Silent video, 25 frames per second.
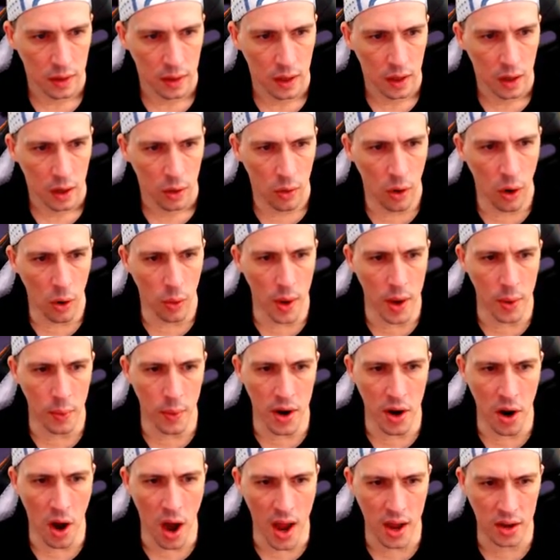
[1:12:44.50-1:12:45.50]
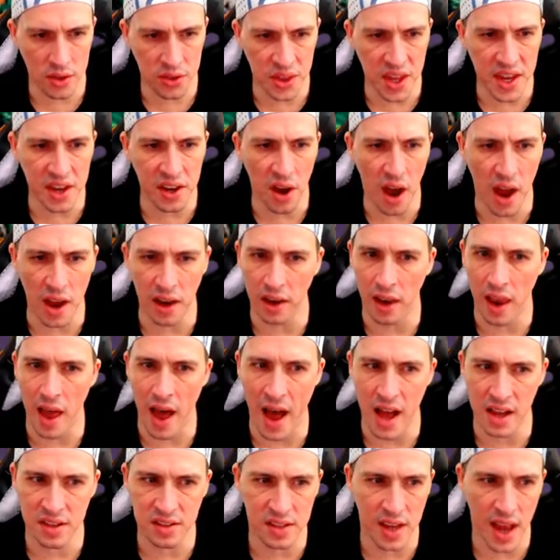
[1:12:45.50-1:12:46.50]
Well, when I think I
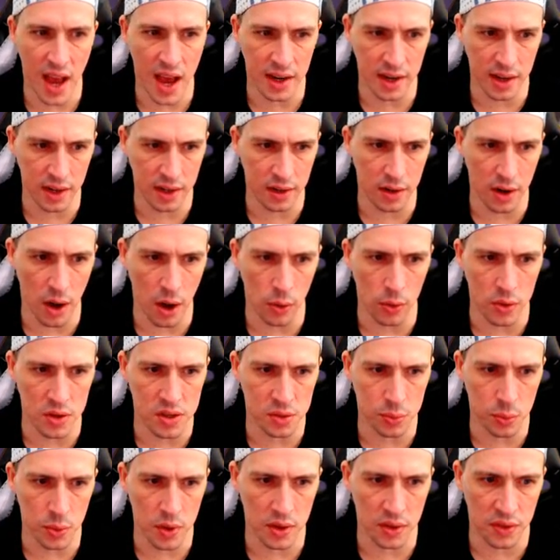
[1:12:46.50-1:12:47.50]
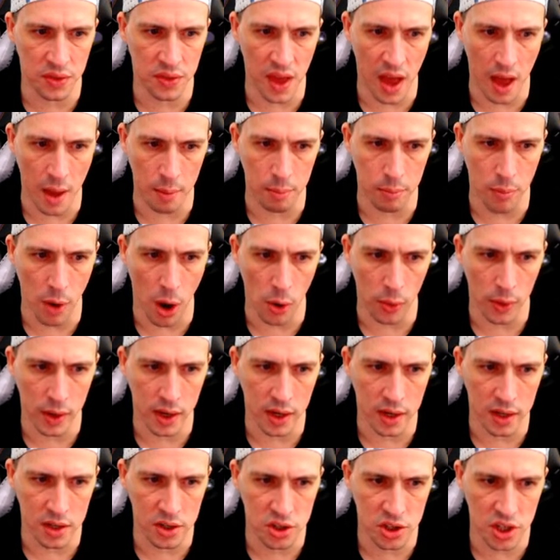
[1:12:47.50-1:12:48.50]
last had it, I was with Moe,
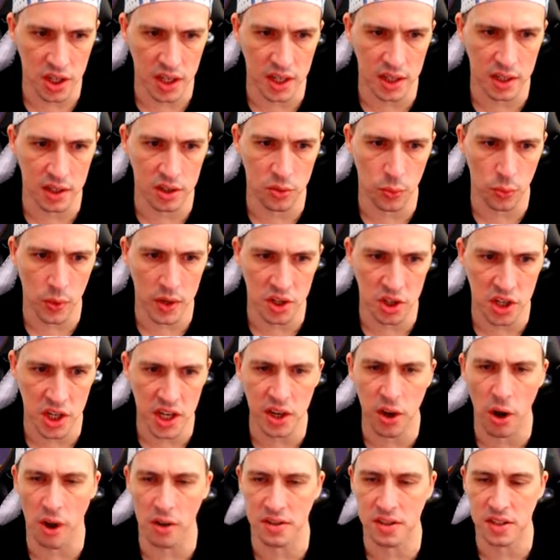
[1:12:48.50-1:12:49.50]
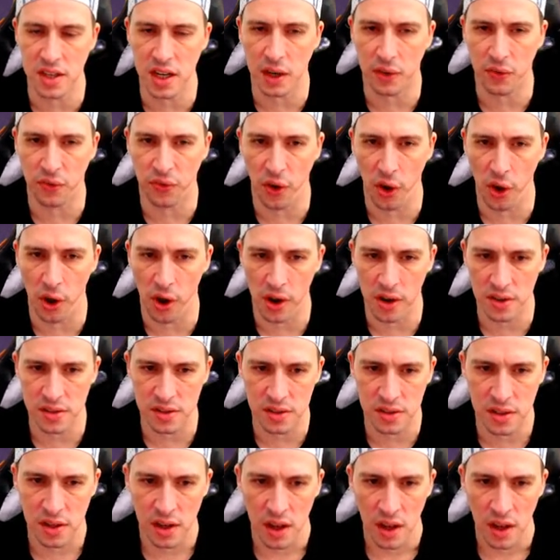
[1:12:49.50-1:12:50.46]
and she got sick first,